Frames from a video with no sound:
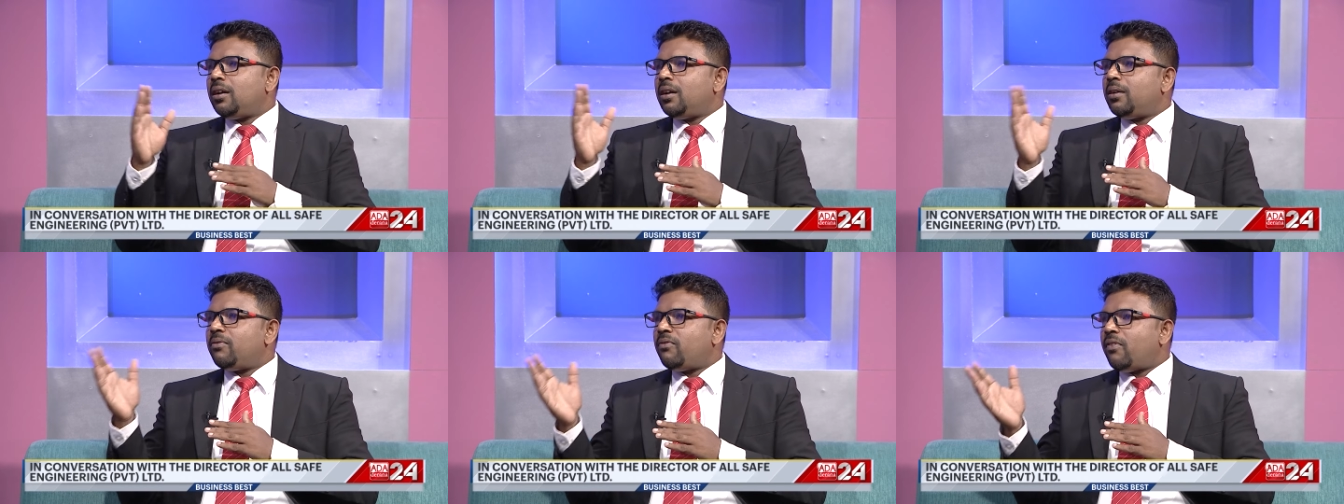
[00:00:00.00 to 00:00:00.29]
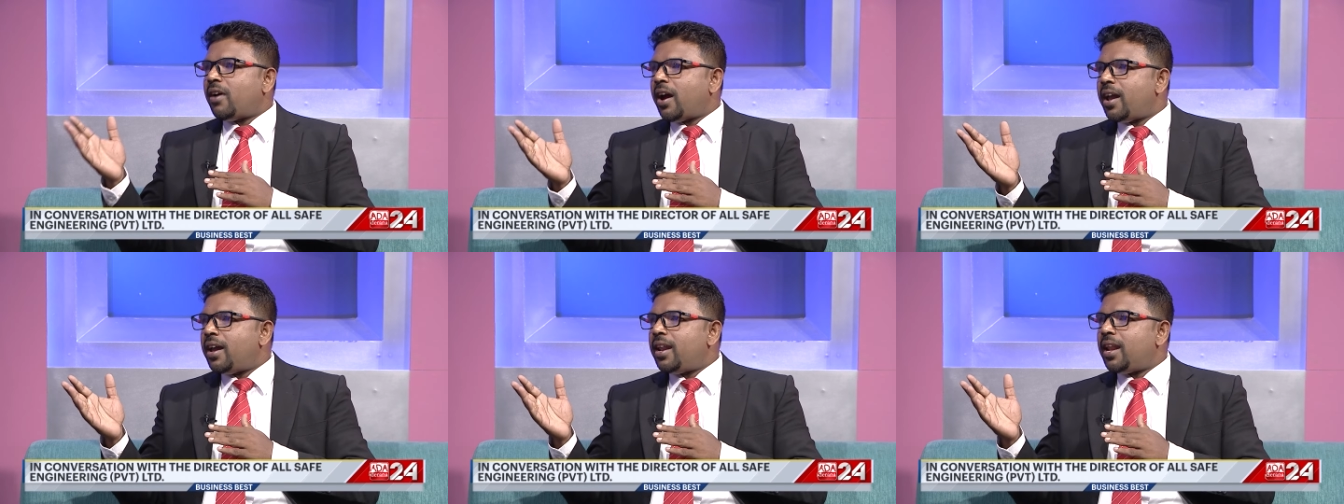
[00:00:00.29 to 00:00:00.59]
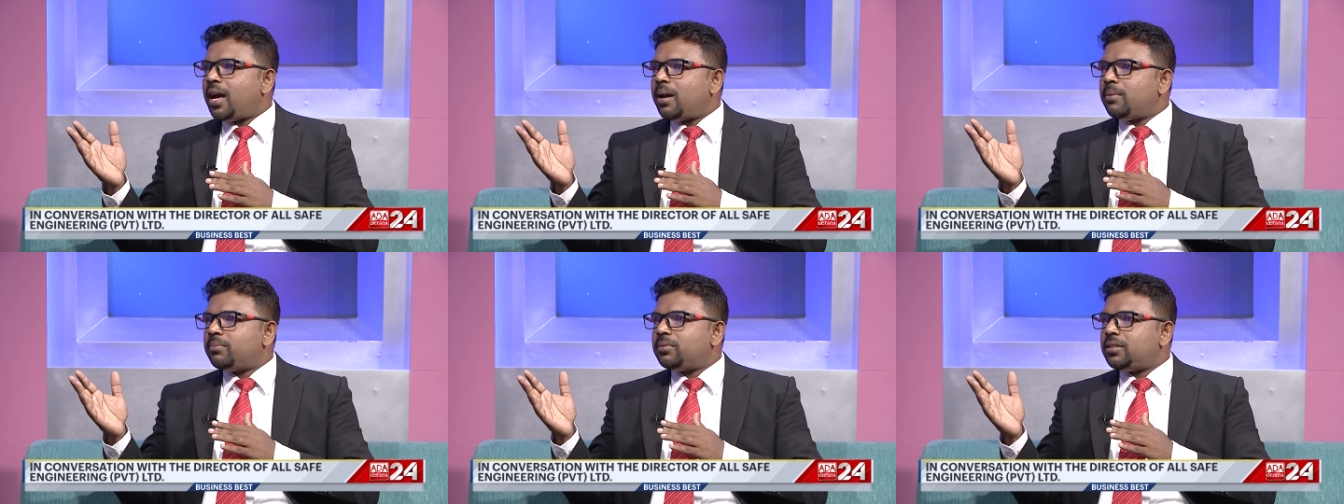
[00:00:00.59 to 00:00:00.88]
a fire
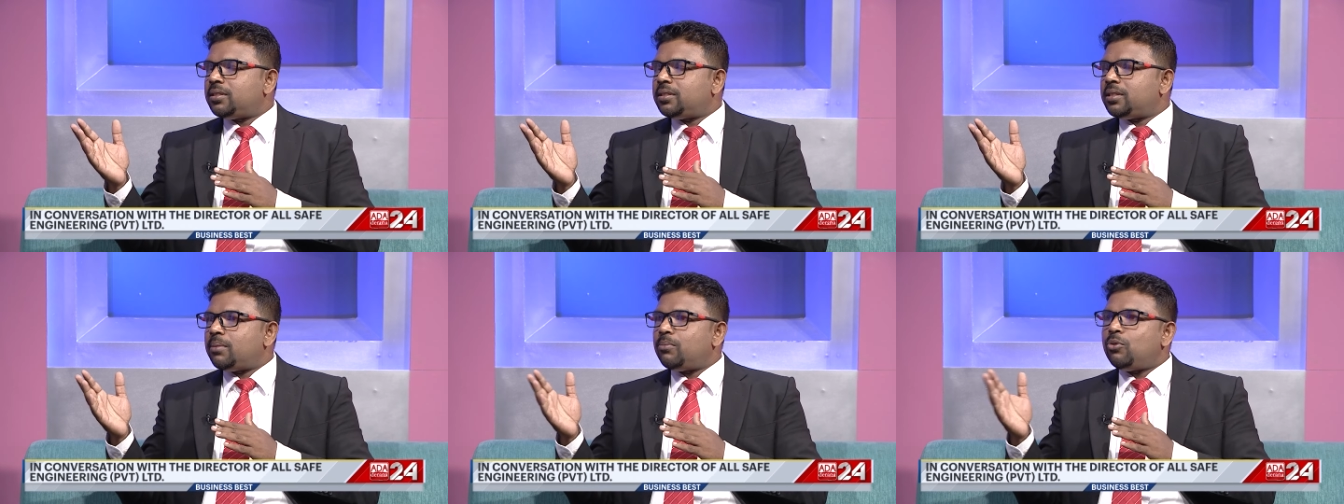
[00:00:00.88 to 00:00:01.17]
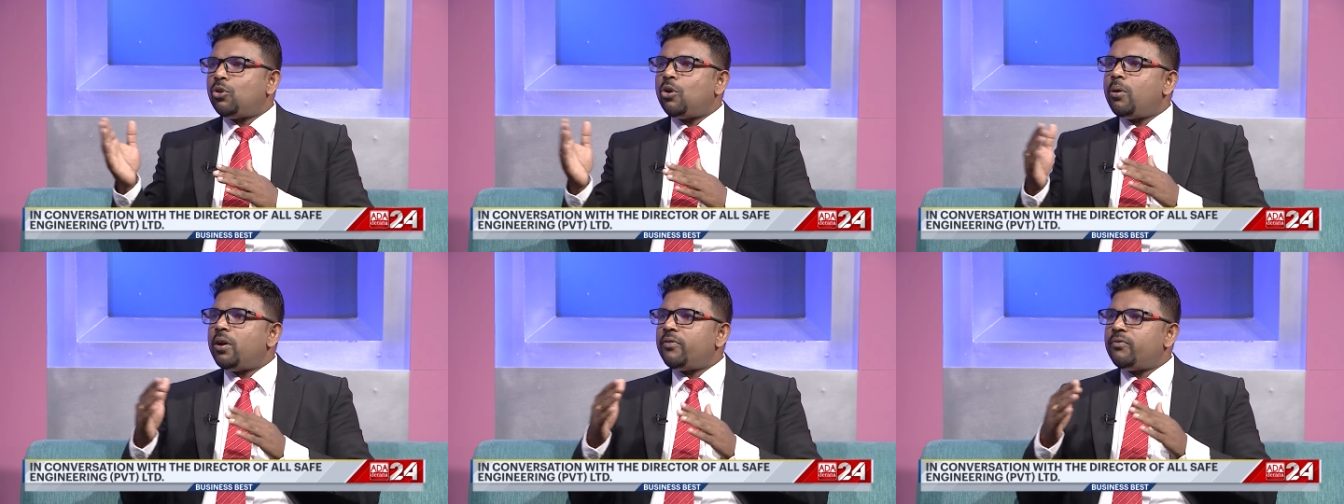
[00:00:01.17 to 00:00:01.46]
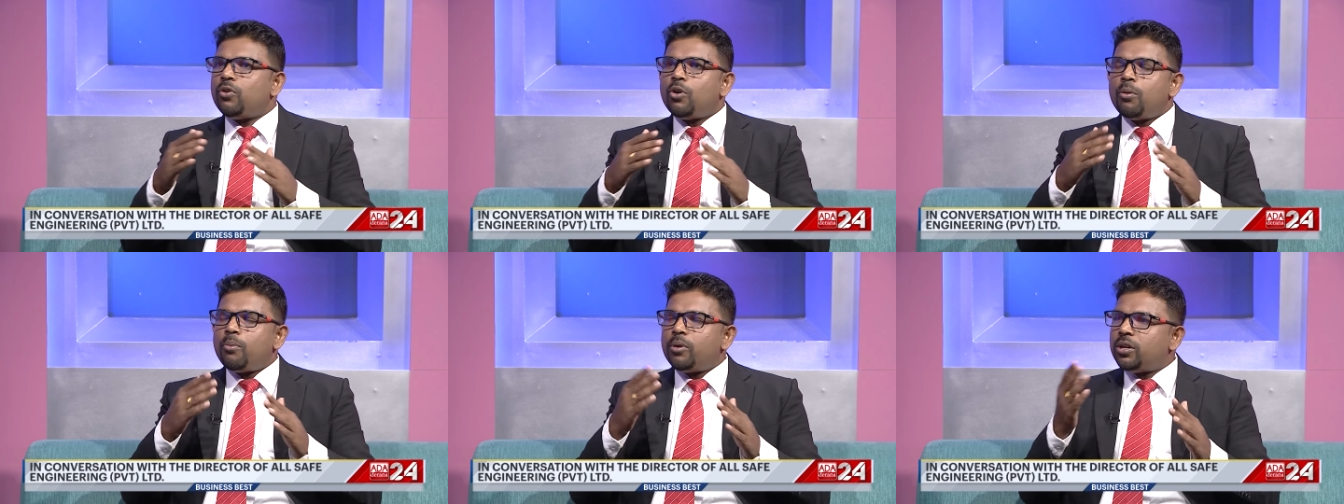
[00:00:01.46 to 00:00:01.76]
alarm system no
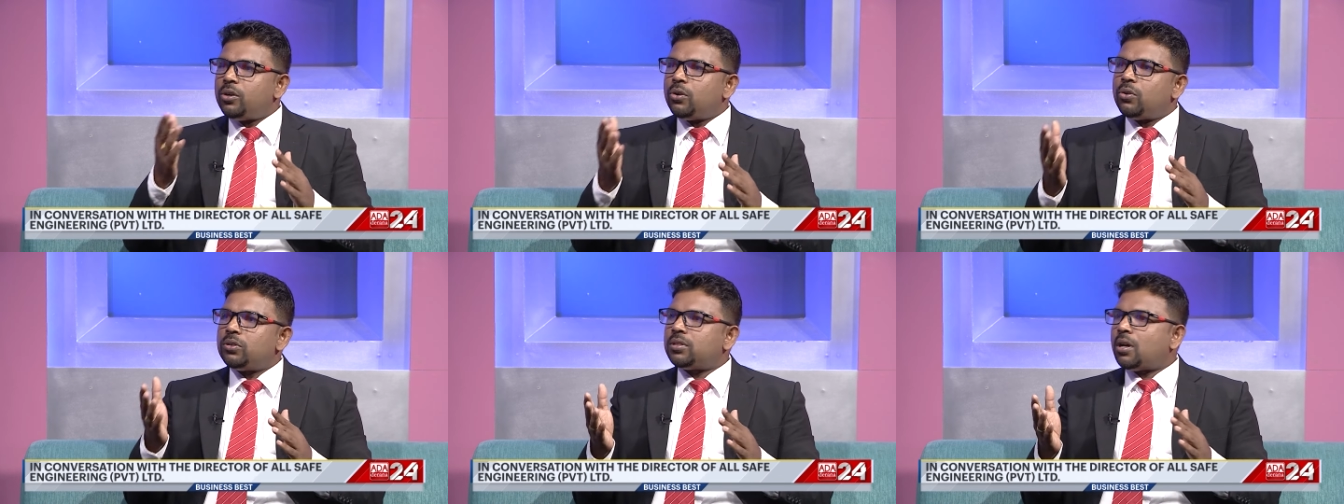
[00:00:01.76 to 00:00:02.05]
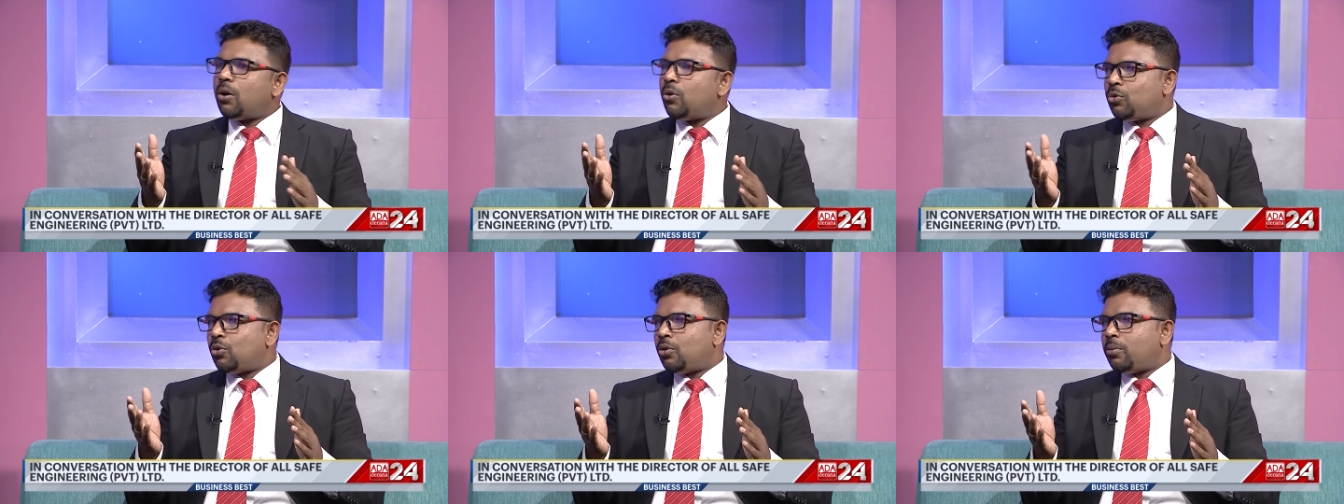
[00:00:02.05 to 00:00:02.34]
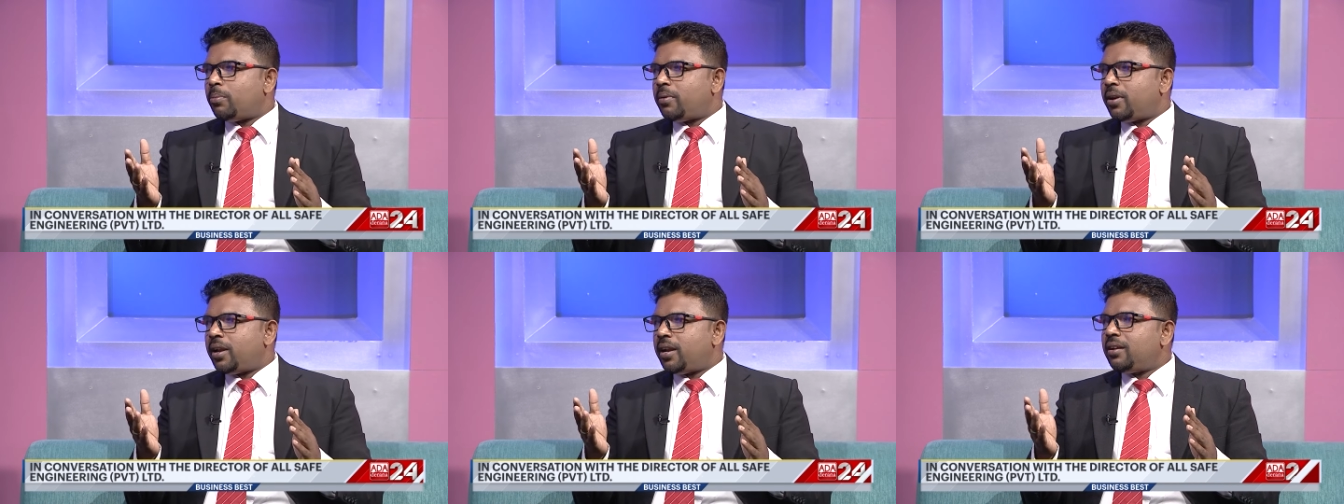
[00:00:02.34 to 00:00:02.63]
if nobody knows how to
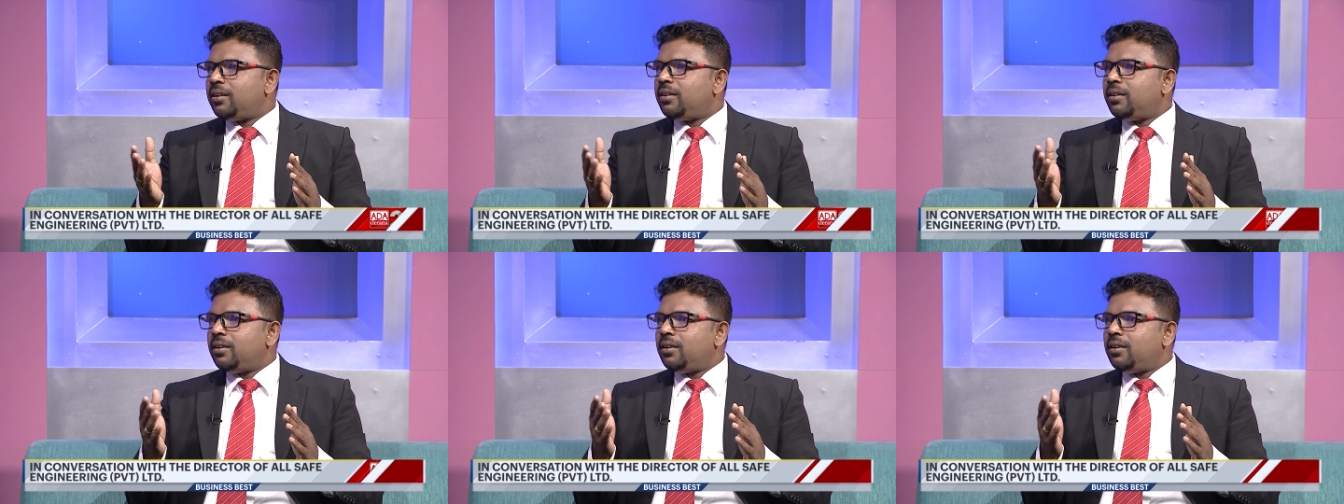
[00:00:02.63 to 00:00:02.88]
operate